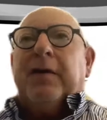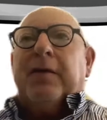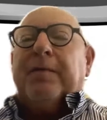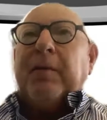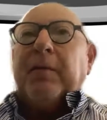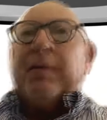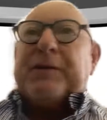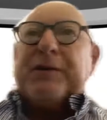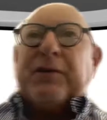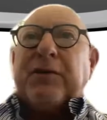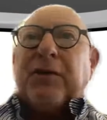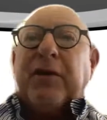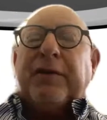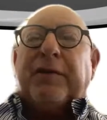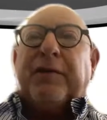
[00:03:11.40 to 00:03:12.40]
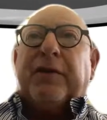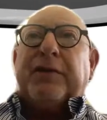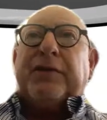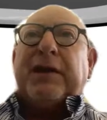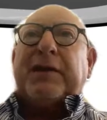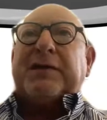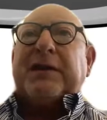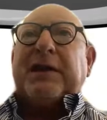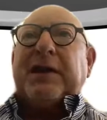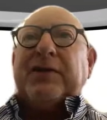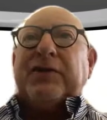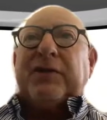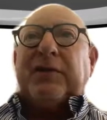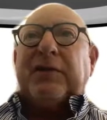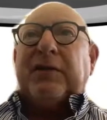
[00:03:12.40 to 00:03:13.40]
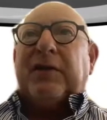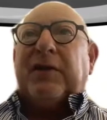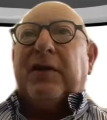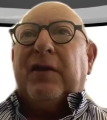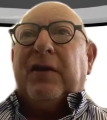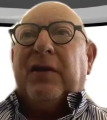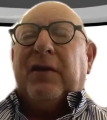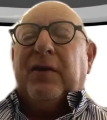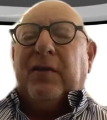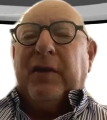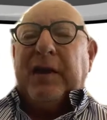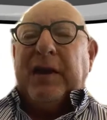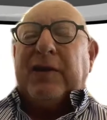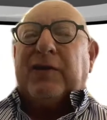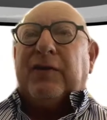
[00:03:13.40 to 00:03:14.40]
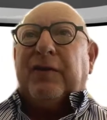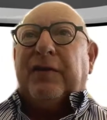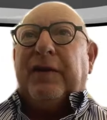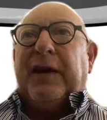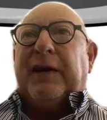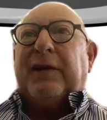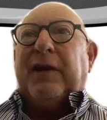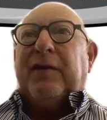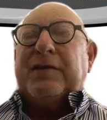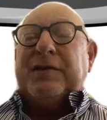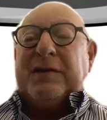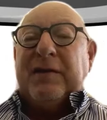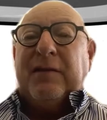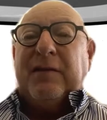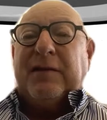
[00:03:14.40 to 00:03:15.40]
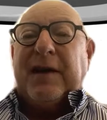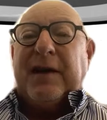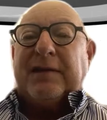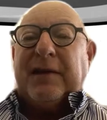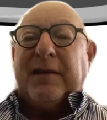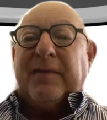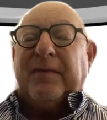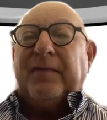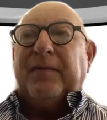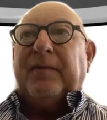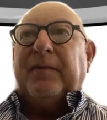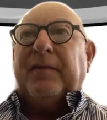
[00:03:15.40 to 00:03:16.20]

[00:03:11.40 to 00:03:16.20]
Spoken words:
The problems start for a tracing agent when, in actual fact, they receive the data.